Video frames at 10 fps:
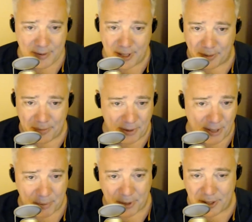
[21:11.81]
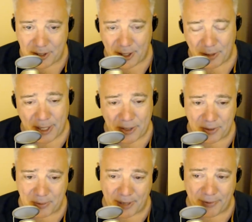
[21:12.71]
you know, there are upgrades to the OS
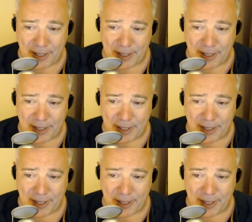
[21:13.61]
or whatever, mm-hmm.